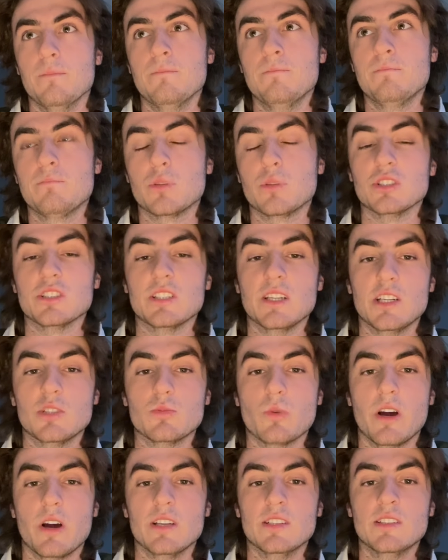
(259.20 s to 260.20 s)
percentage
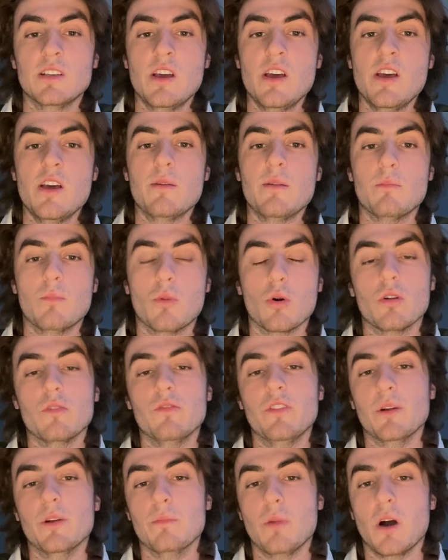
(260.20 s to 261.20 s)
wise, more of
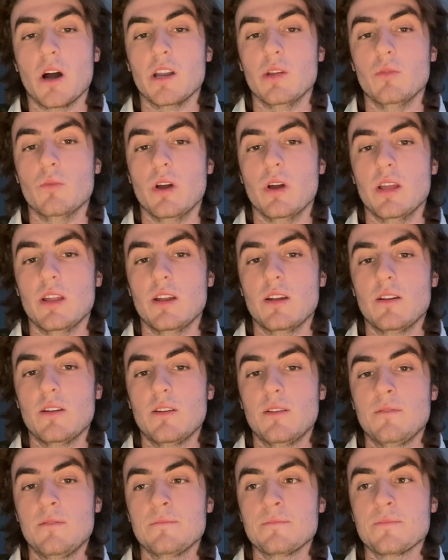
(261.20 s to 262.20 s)
their body weight
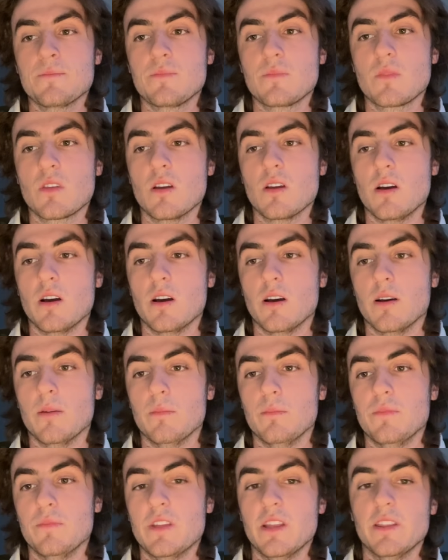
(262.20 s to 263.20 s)

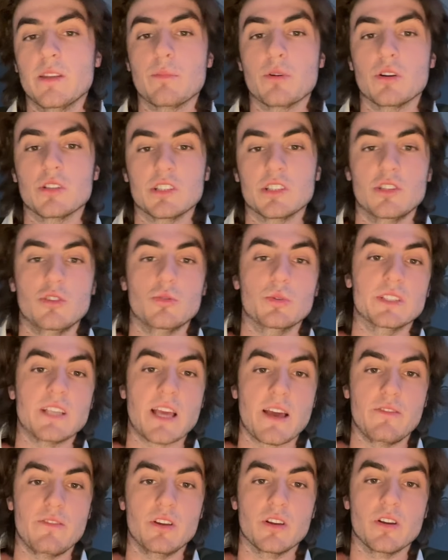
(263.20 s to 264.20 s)
than the person who is
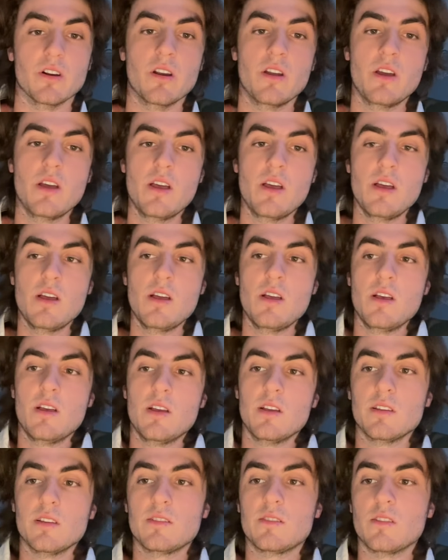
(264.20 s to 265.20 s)
heavier.
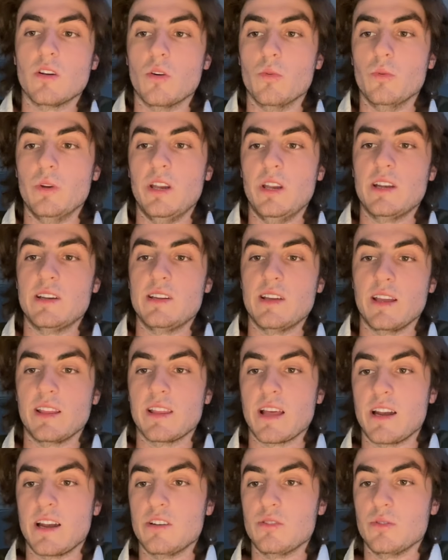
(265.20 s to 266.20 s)
So we need to take
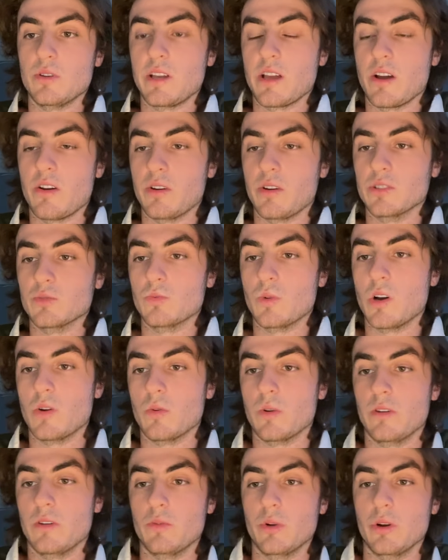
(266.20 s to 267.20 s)
that into account as well
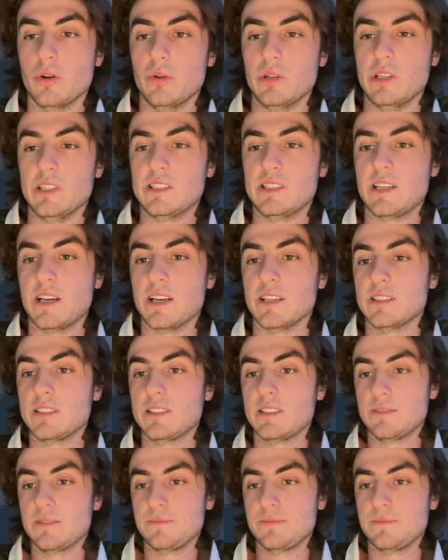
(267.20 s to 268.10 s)
whenever we're doing these tests.